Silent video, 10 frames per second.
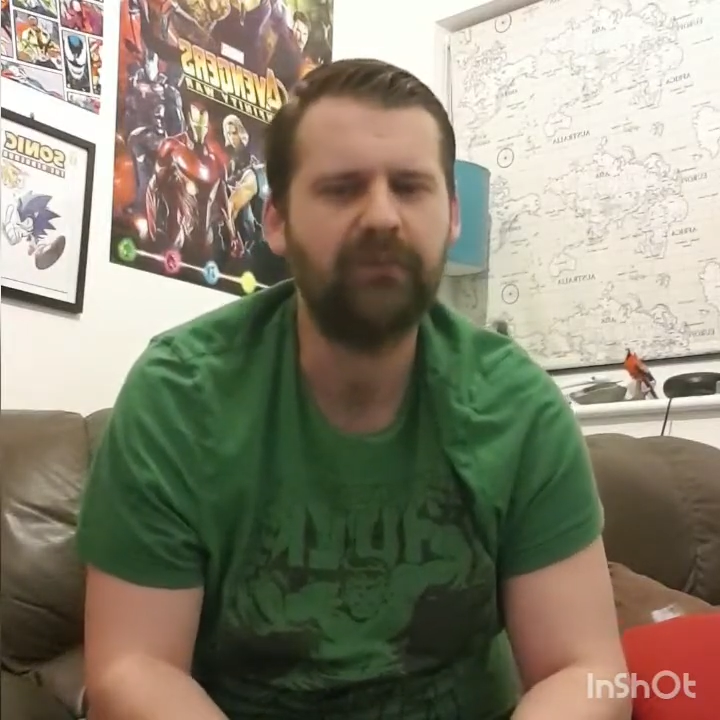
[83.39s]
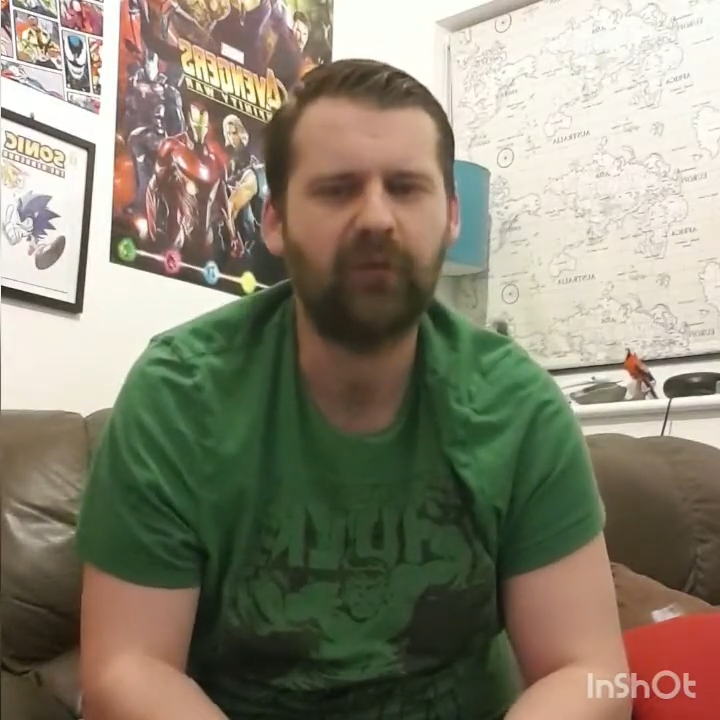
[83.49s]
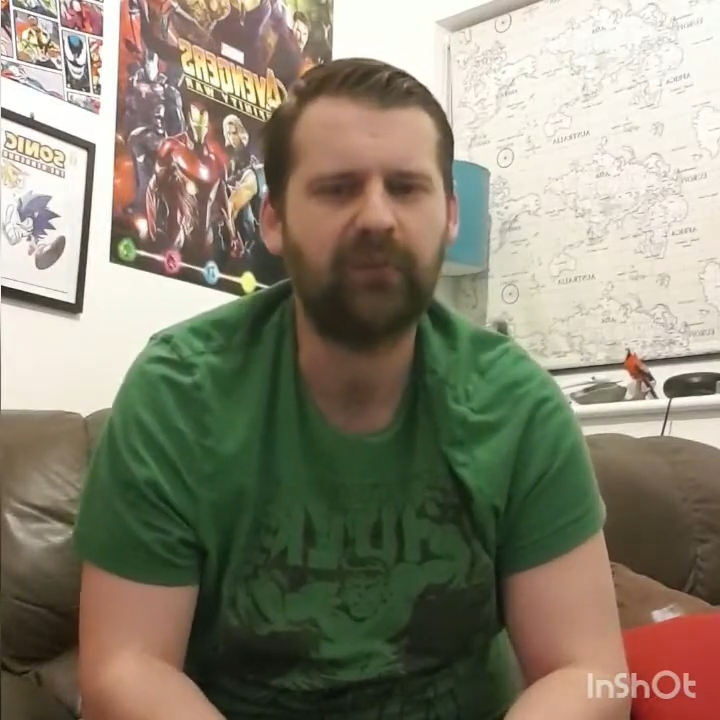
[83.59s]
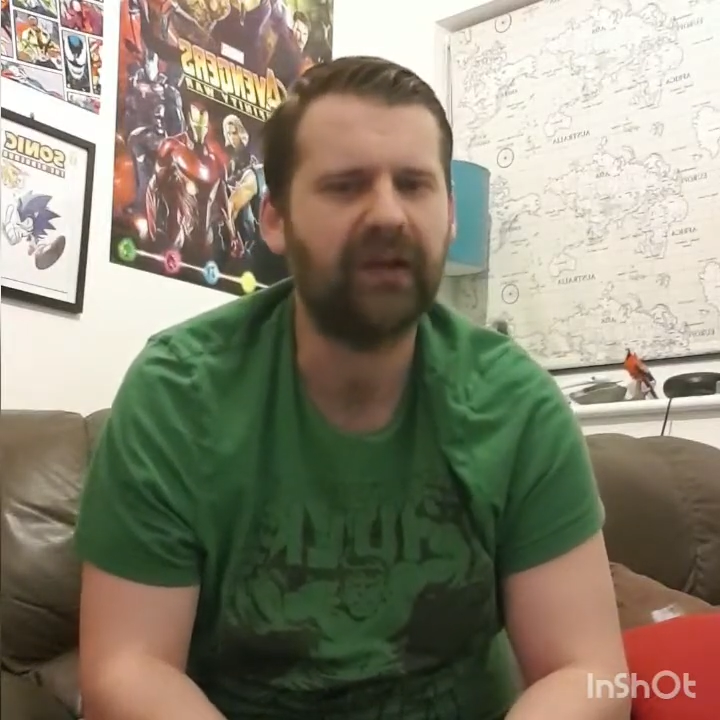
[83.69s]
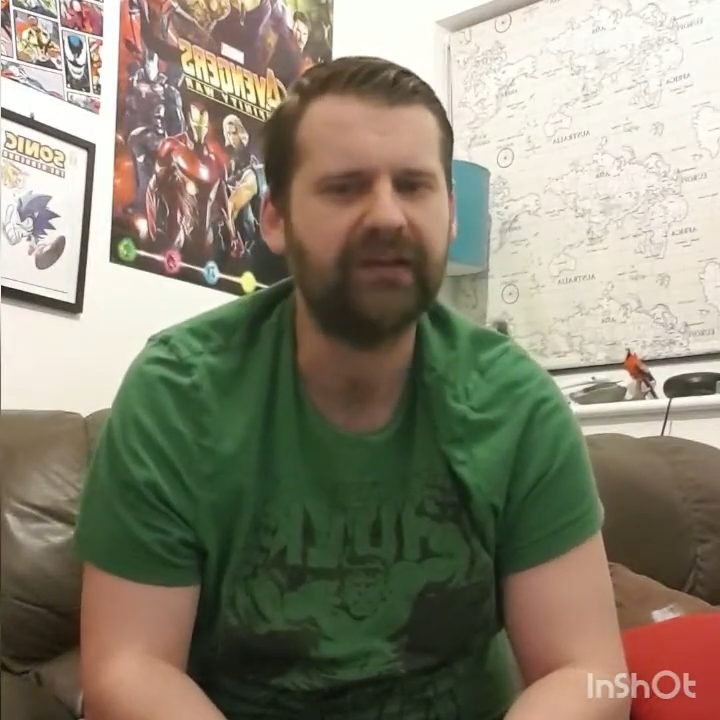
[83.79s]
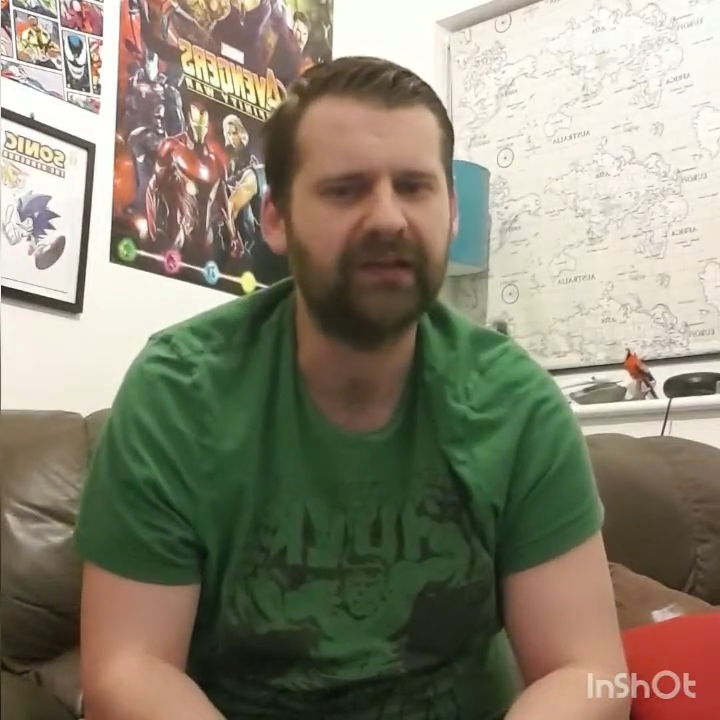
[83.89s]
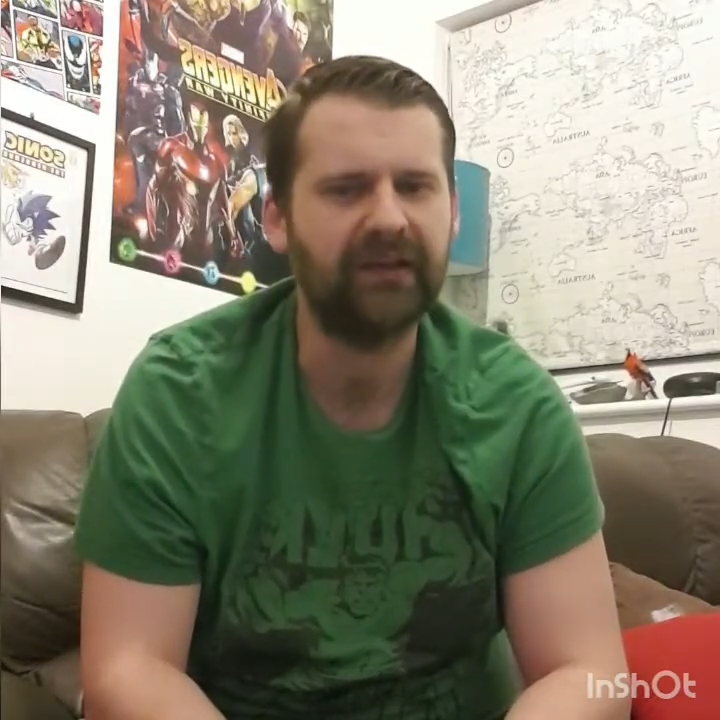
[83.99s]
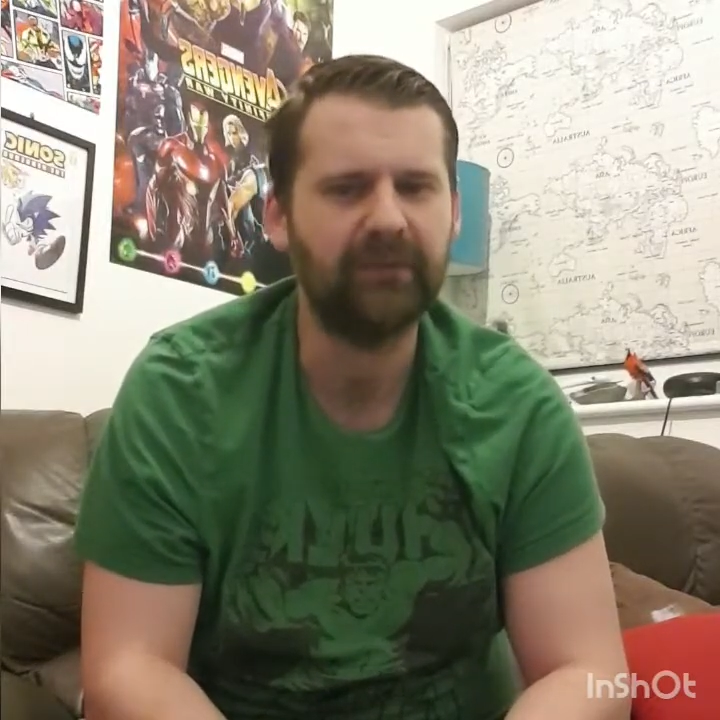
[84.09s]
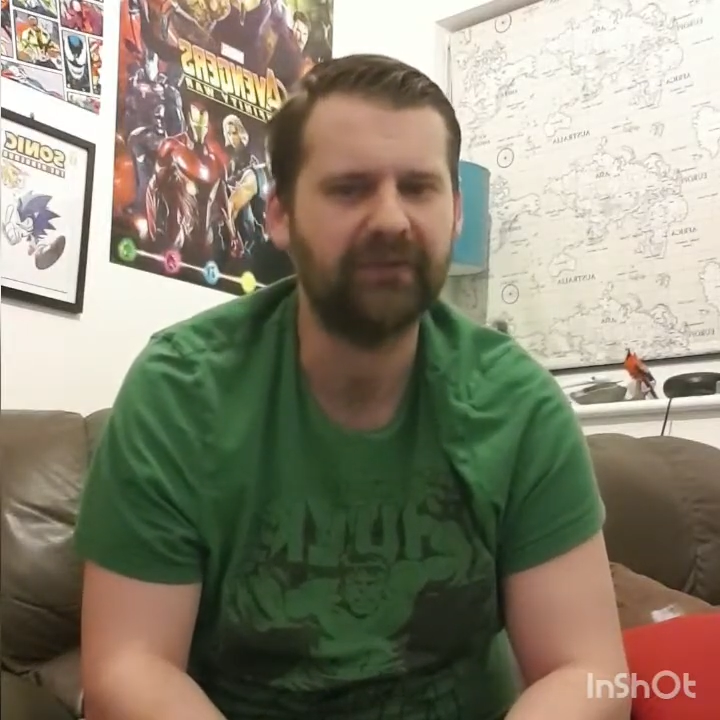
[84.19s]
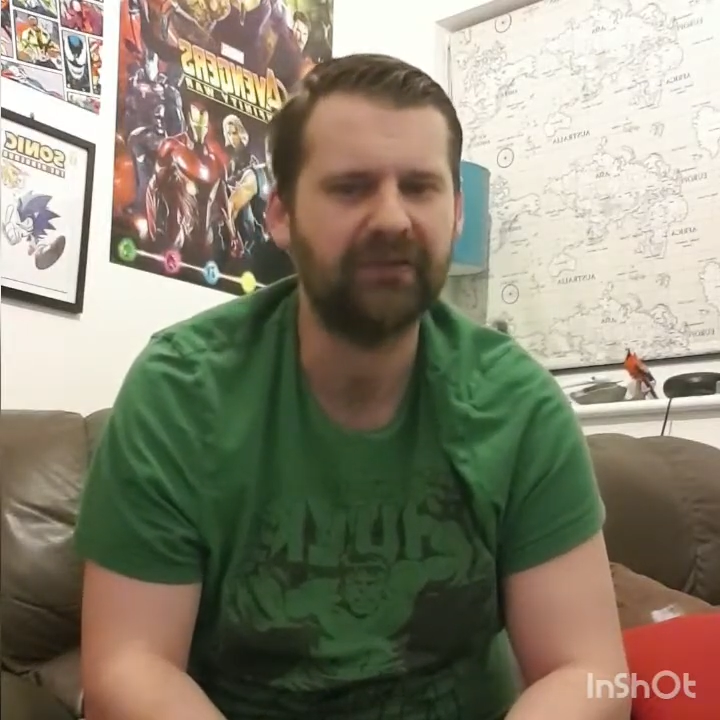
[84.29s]
not playing
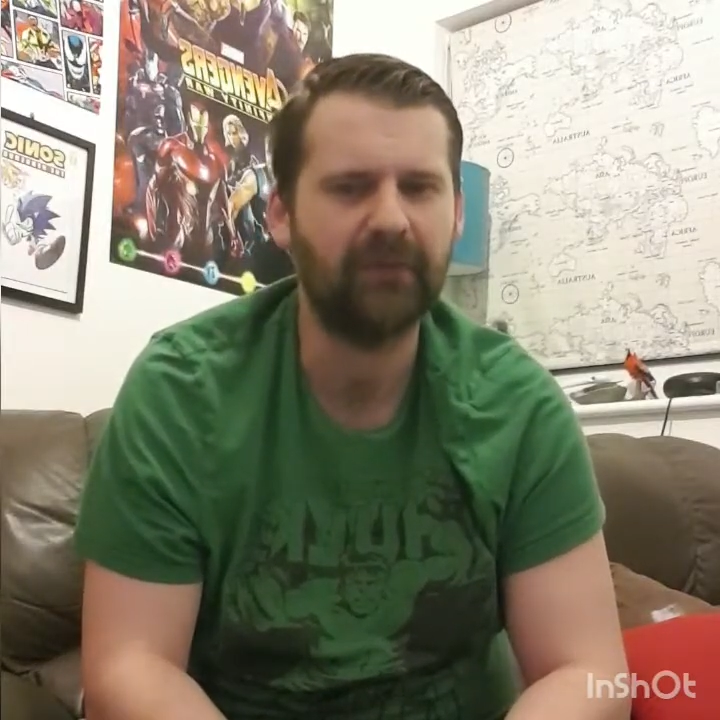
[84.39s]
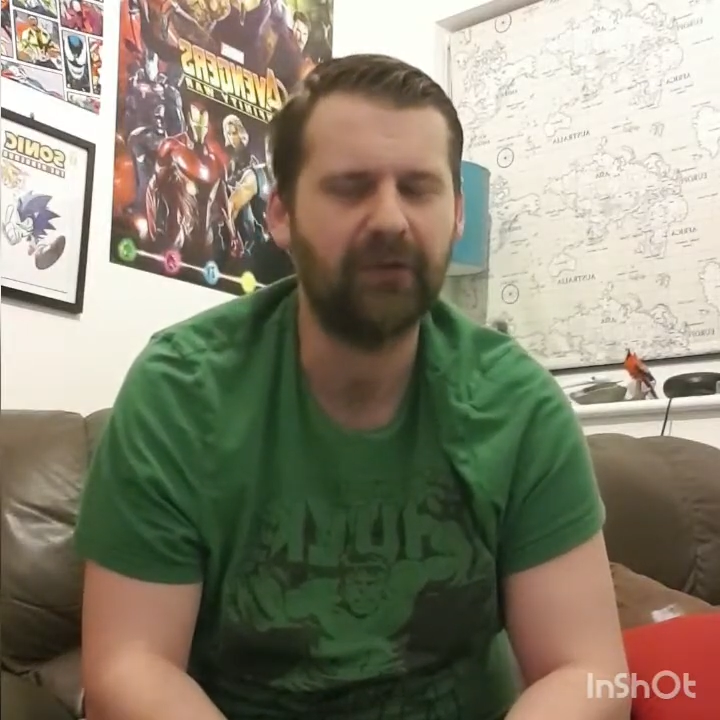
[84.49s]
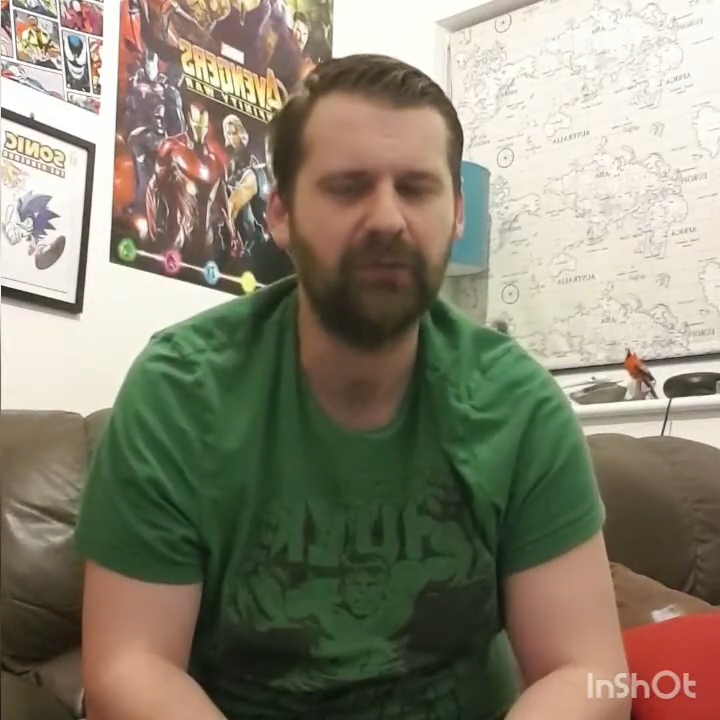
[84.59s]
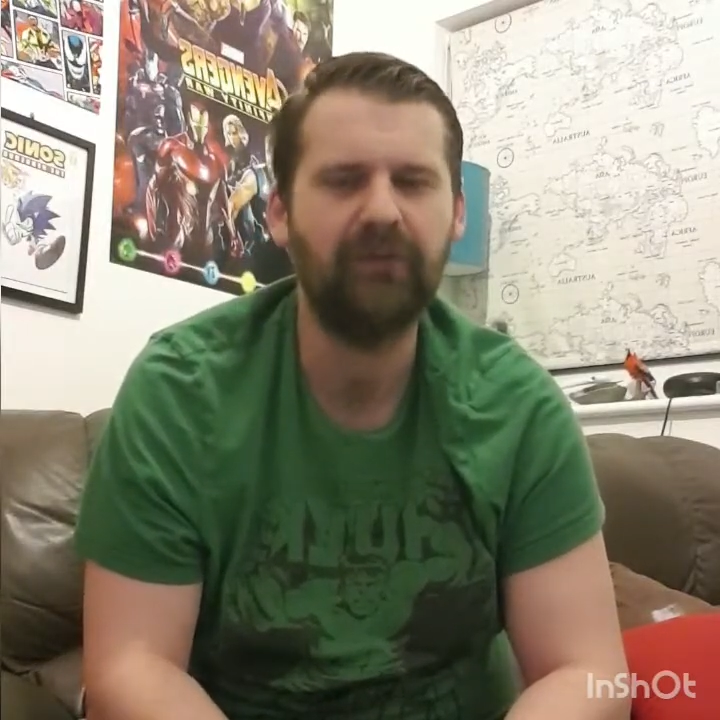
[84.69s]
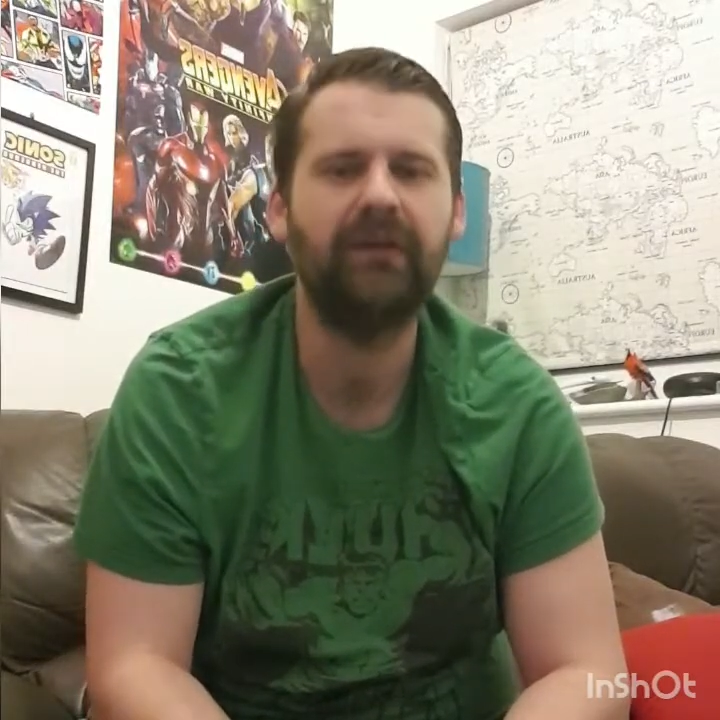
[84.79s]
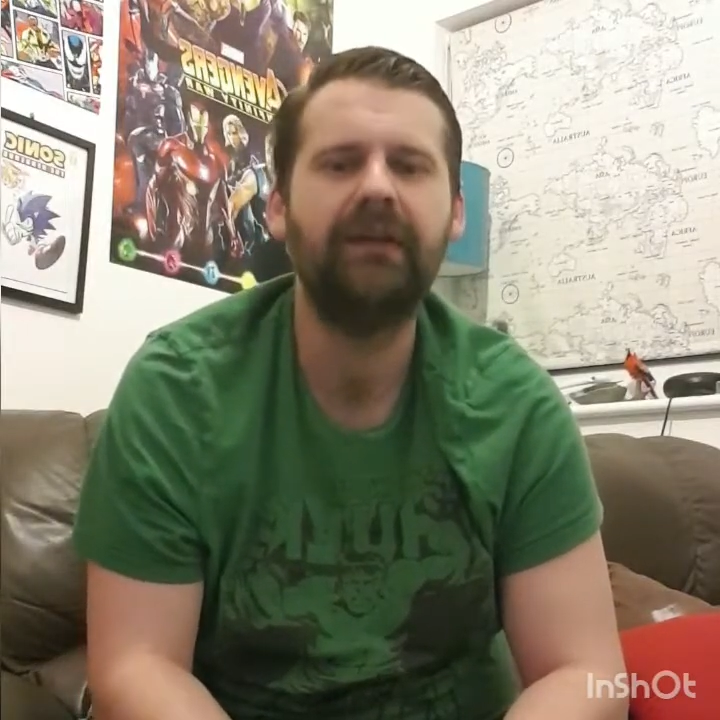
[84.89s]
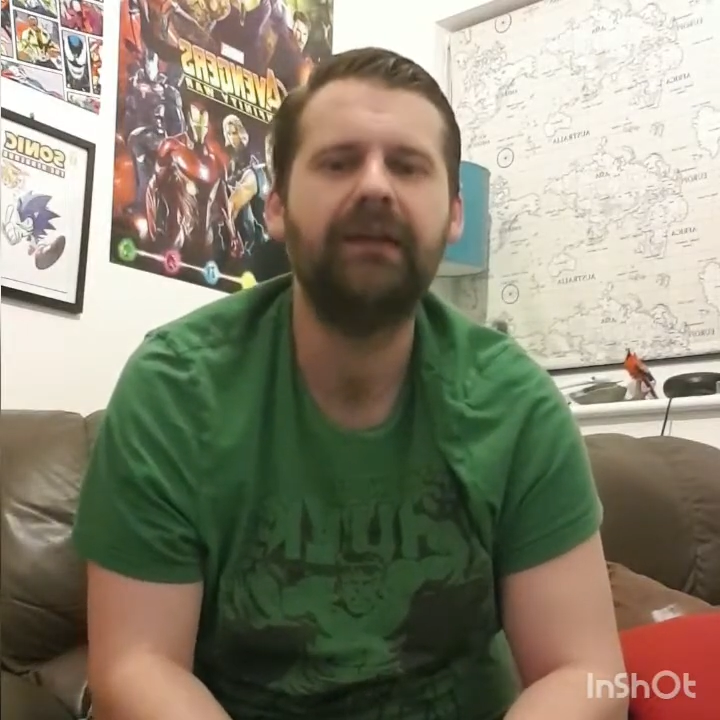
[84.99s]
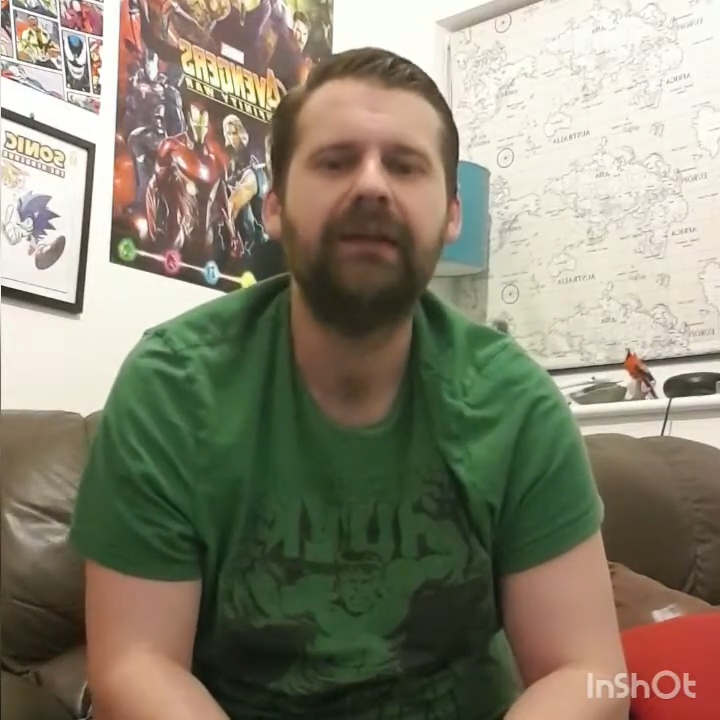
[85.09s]
games at the moment.